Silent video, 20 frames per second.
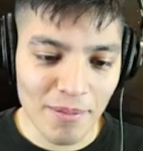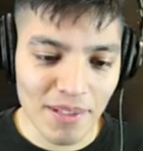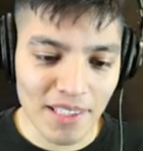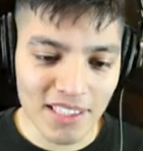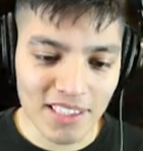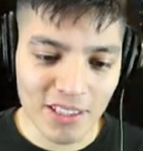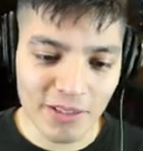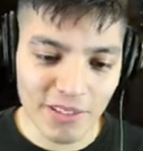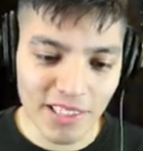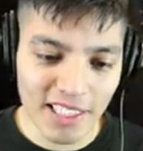up
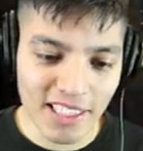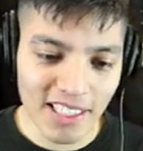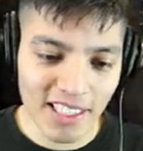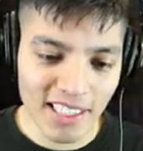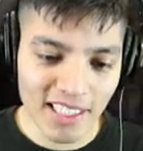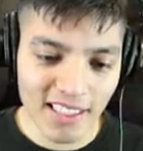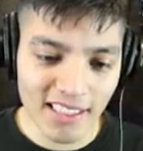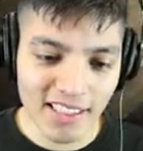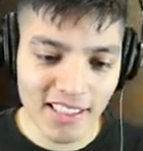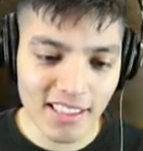here so we
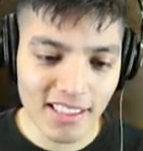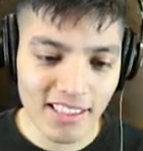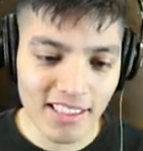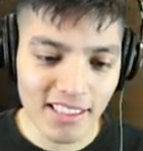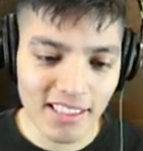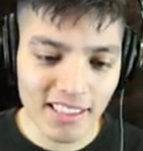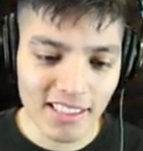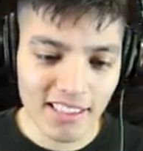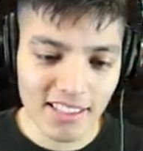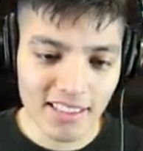can
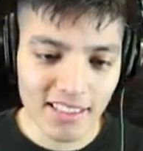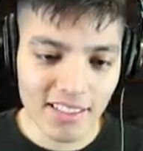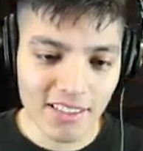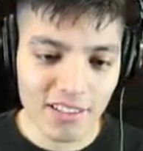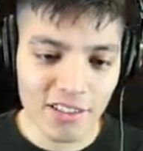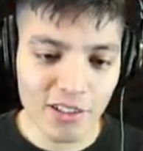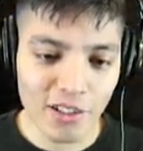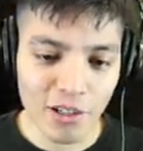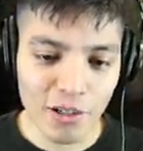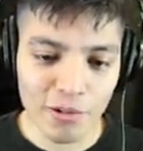
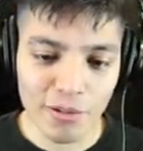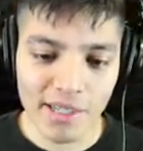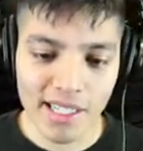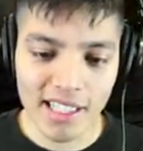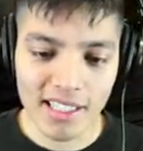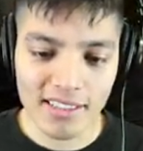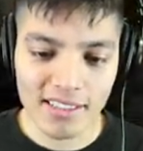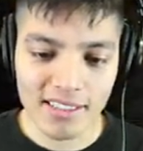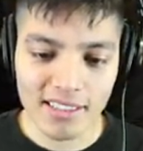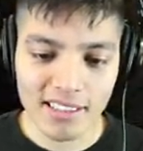go
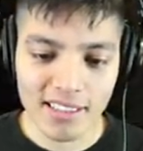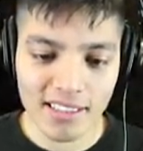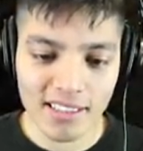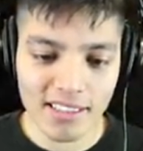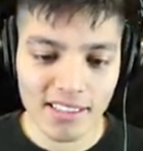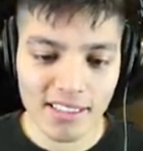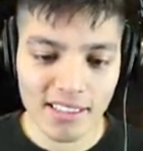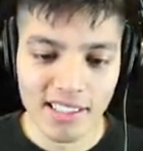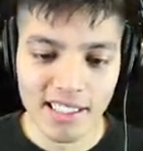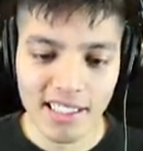around
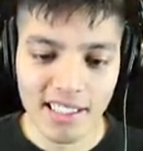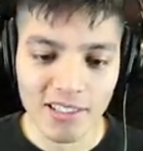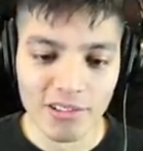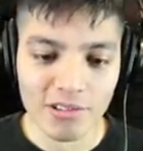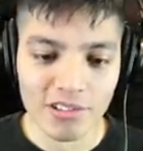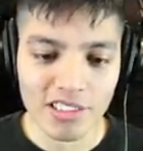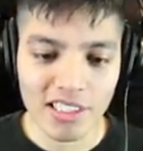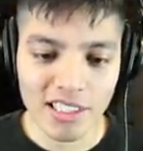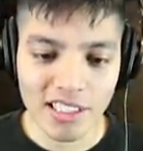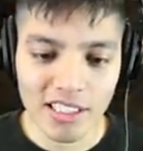and
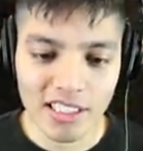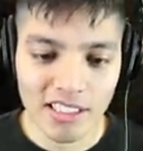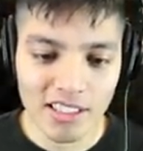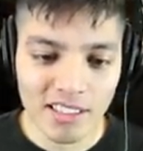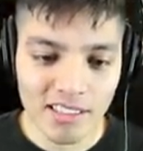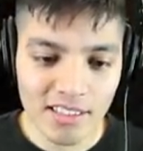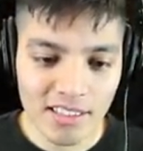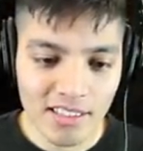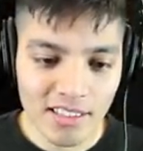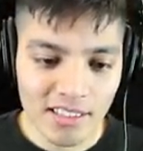lose her.
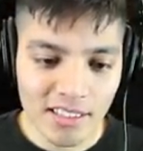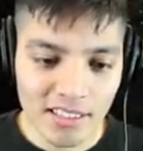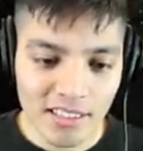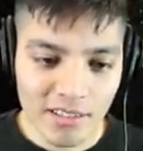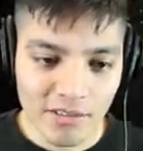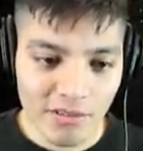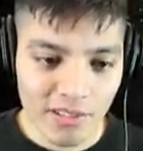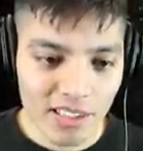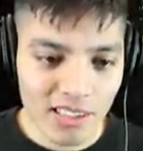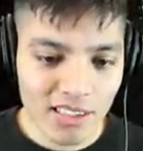
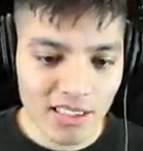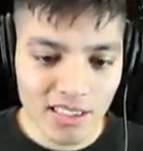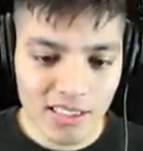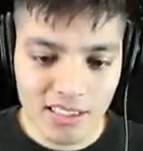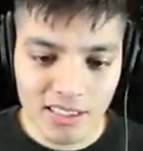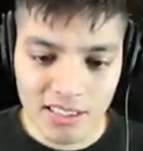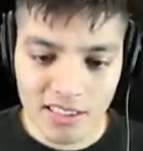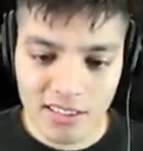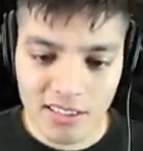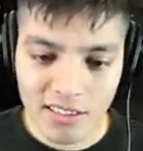What is
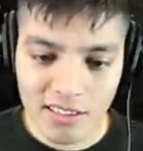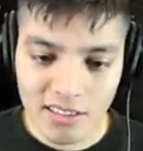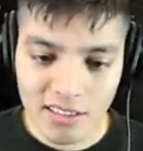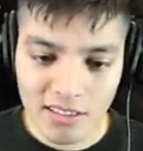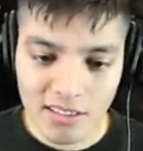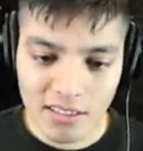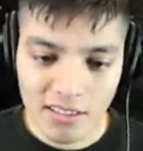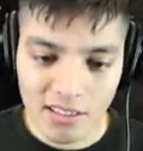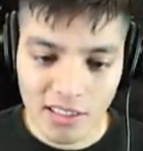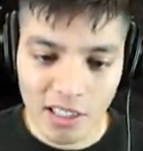this
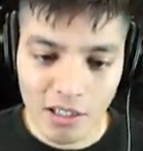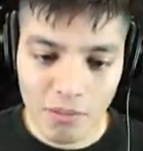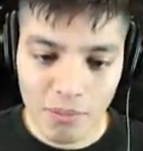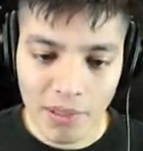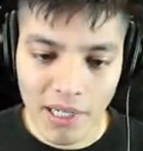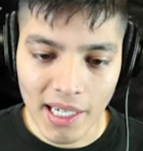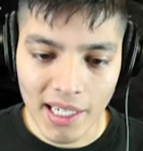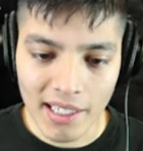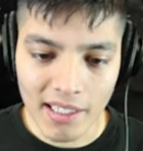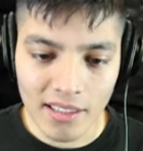
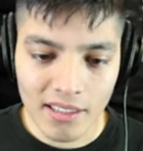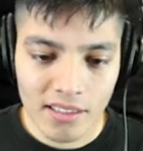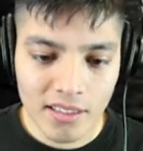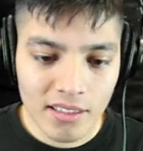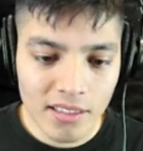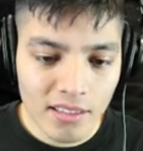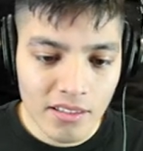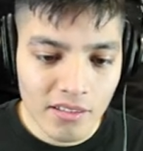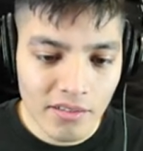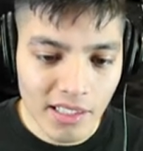notepad?
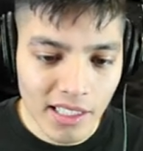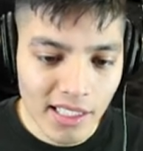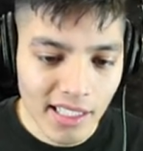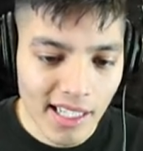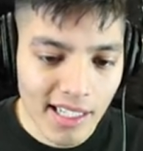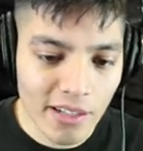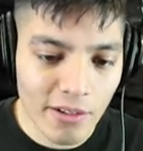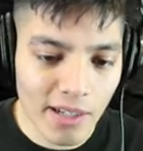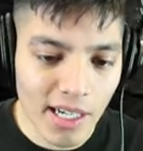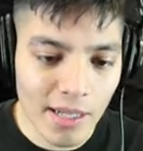Wait,
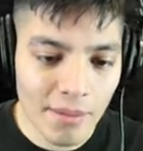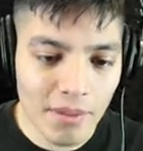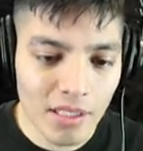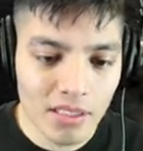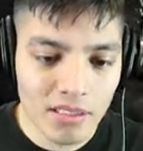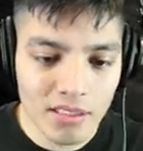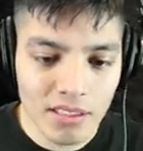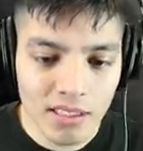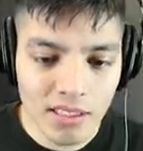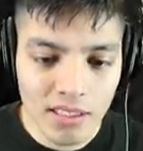can I grab
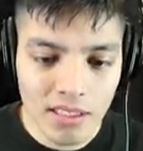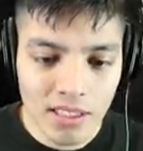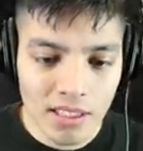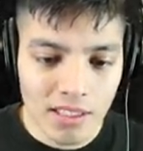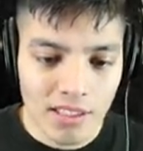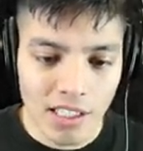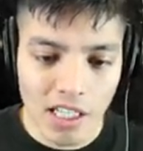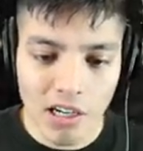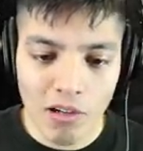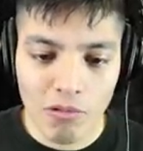this?
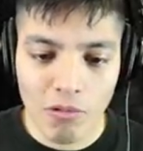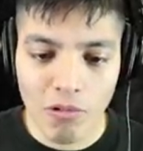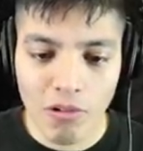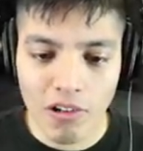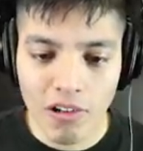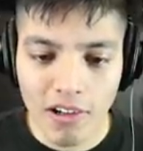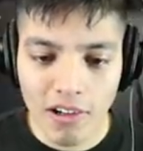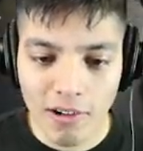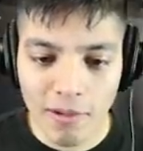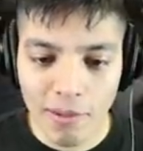No!
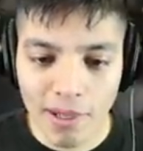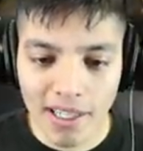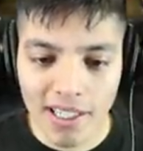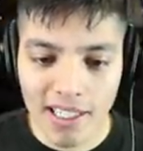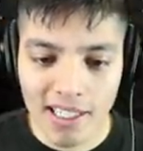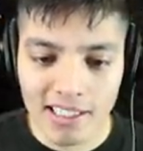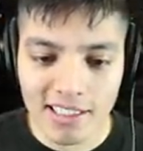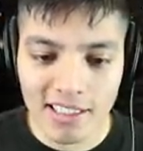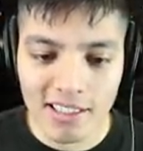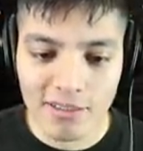Oh my
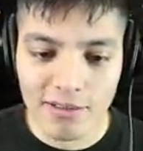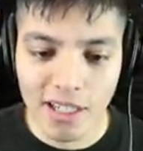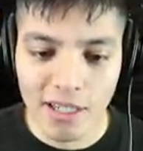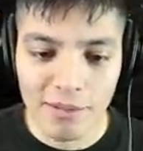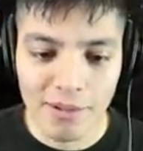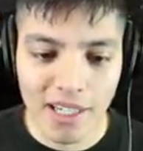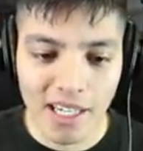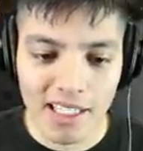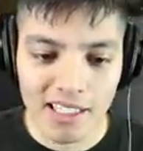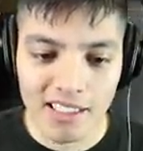gosh, she's
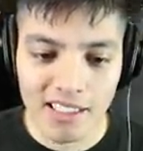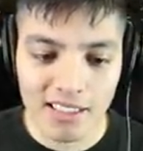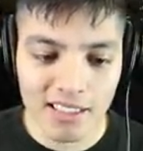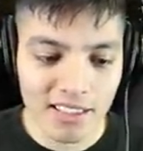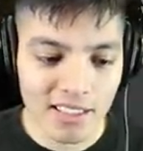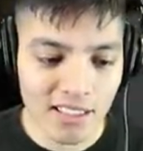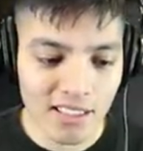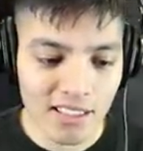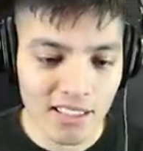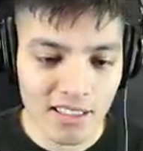right behind
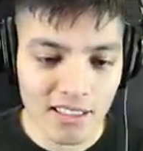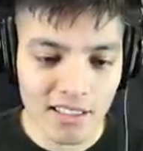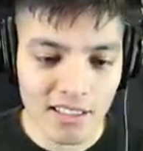us.